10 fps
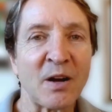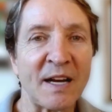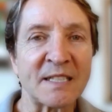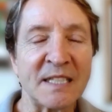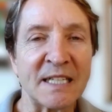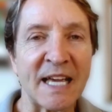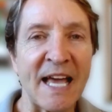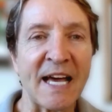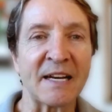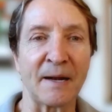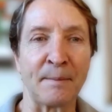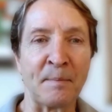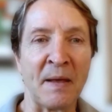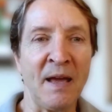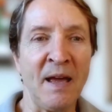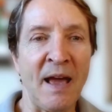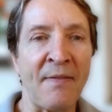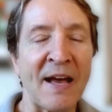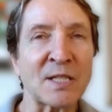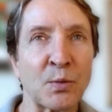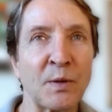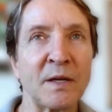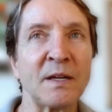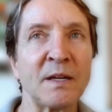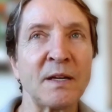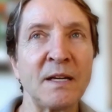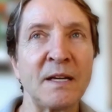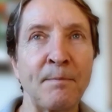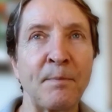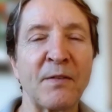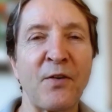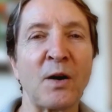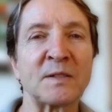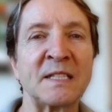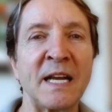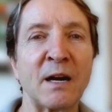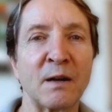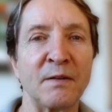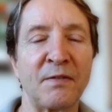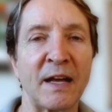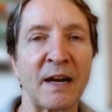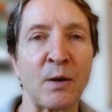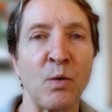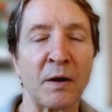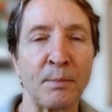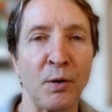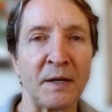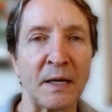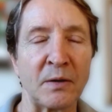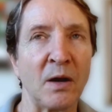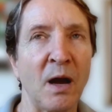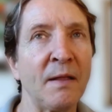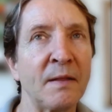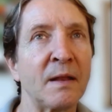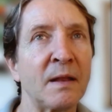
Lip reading: crossed into Canada. And that's really the false narrative that I want to point out, not